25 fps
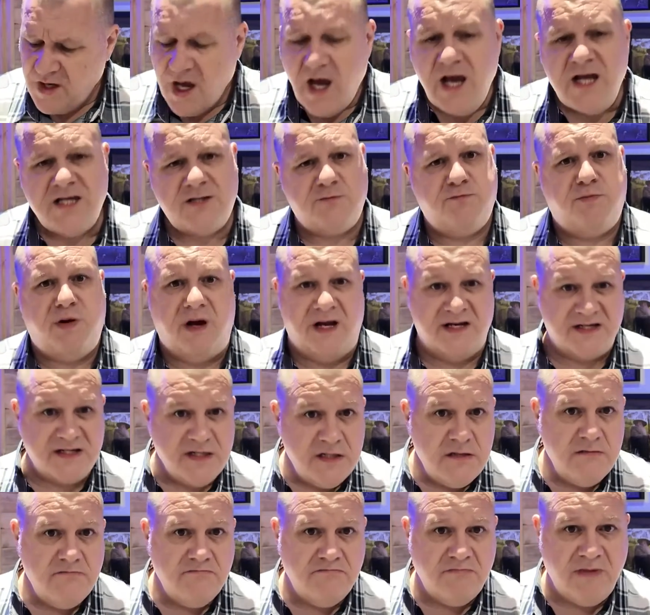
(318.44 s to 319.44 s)
It's
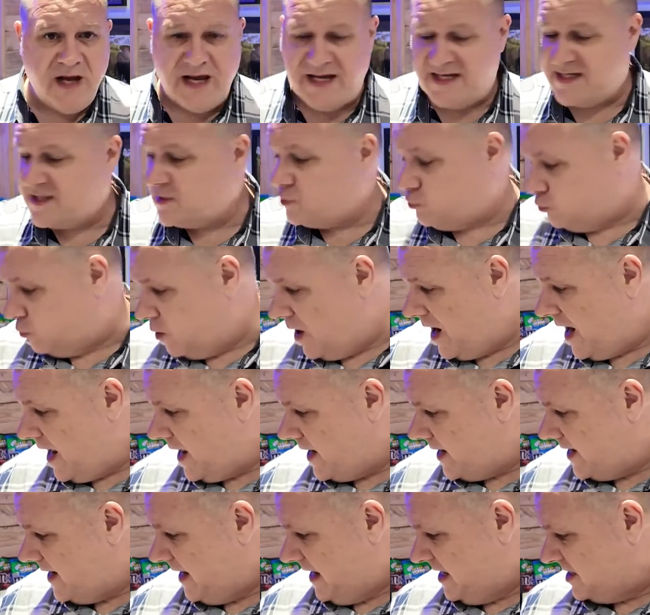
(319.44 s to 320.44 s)
pleasant, it's
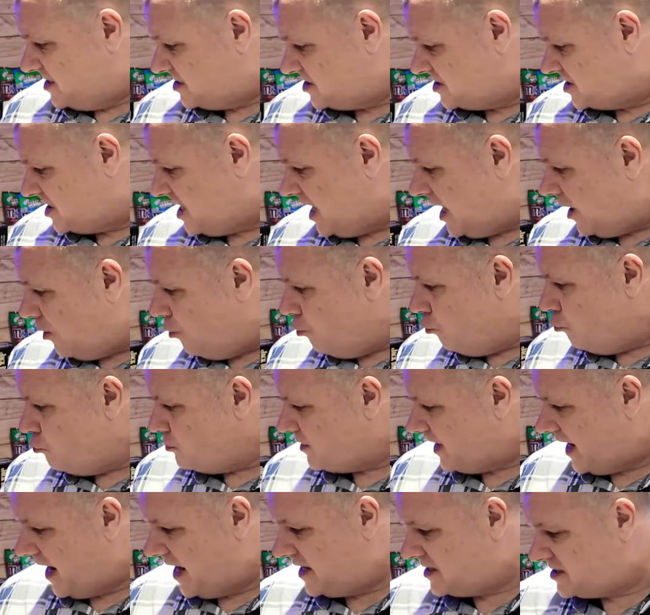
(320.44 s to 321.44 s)
wet, it's
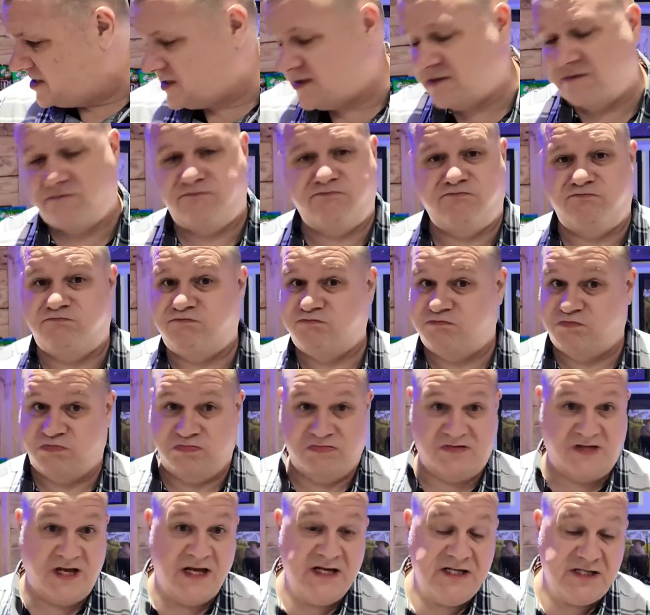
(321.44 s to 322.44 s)
cold, it's
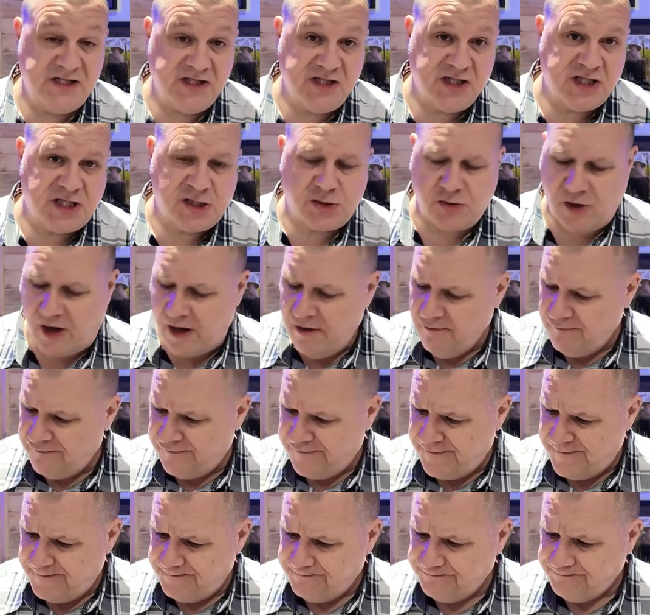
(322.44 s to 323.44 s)
decent
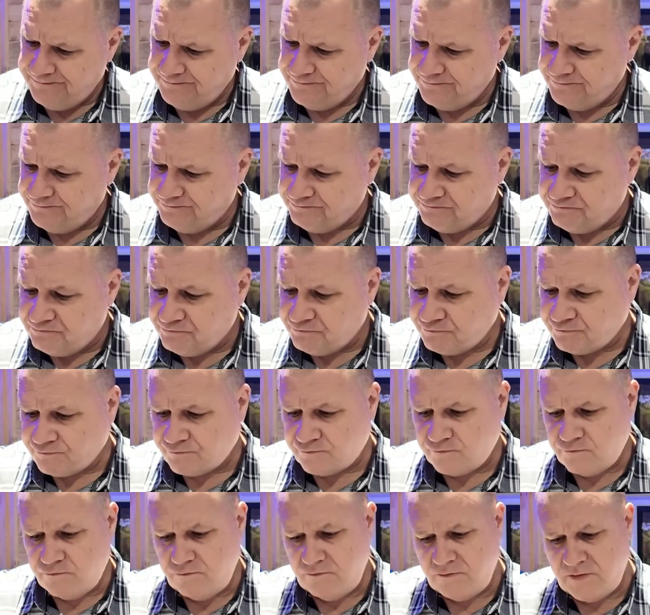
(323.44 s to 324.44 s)
strength.
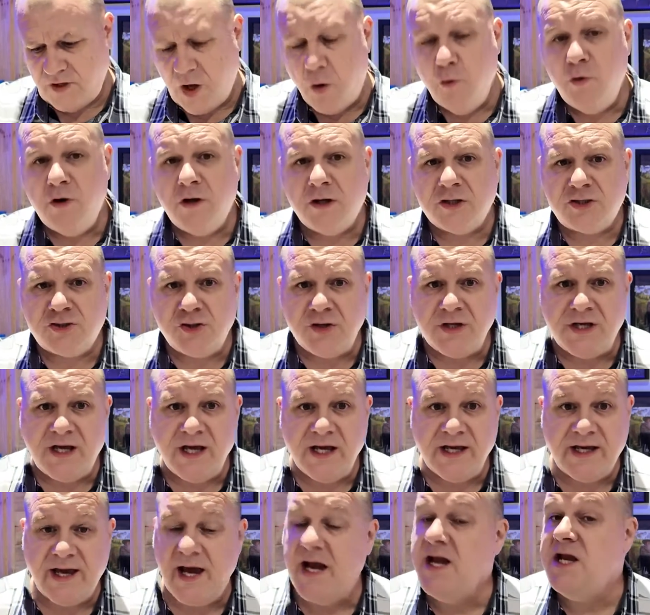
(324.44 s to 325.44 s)
Would I drink
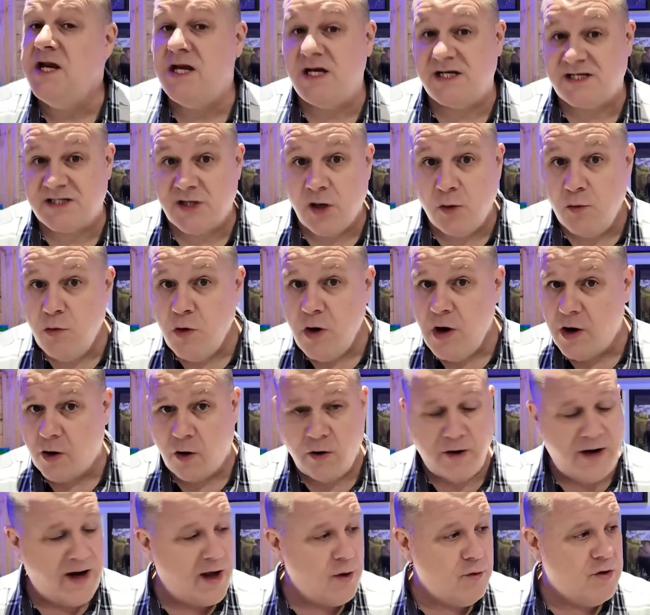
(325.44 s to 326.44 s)
it again? Yes, I would. I've
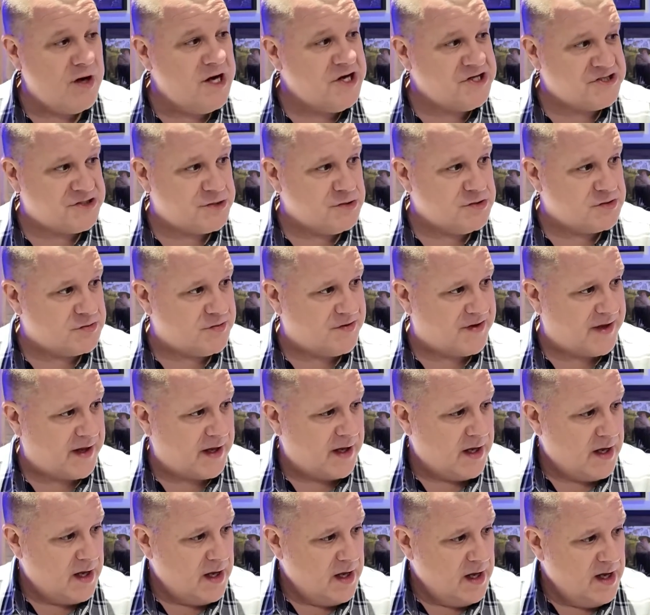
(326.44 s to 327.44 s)
got no issues with
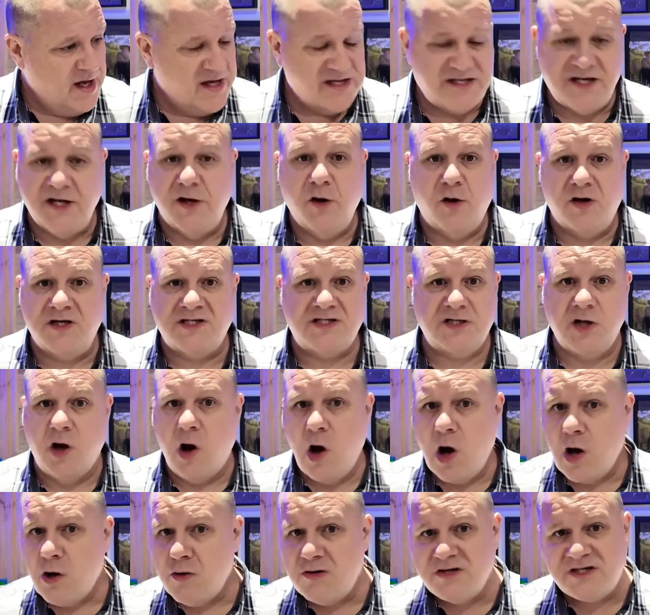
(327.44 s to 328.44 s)
it. It's a nice
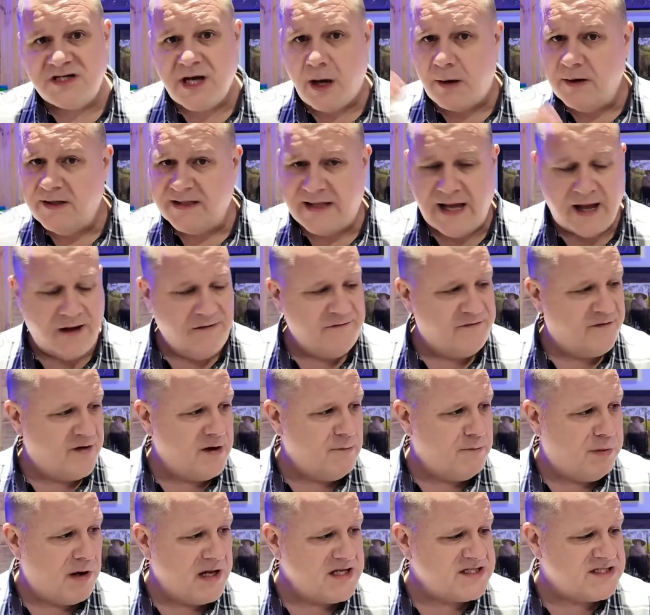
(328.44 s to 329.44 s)
lager. It's going down
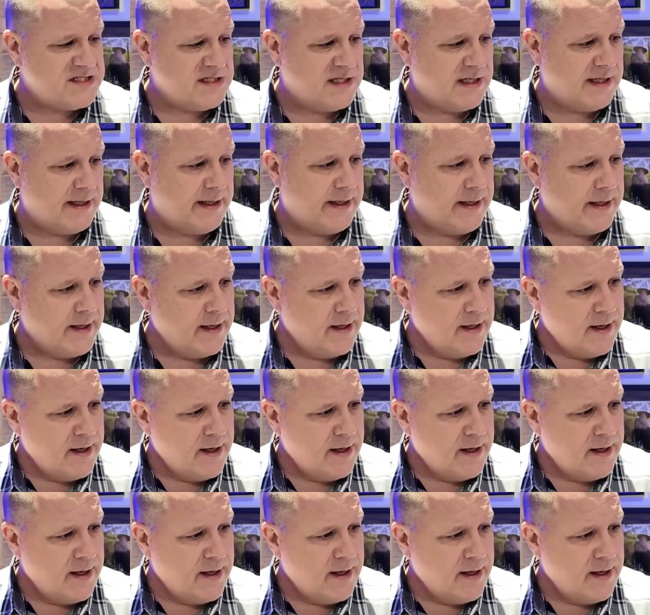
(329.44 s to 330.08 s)
very pleasantly.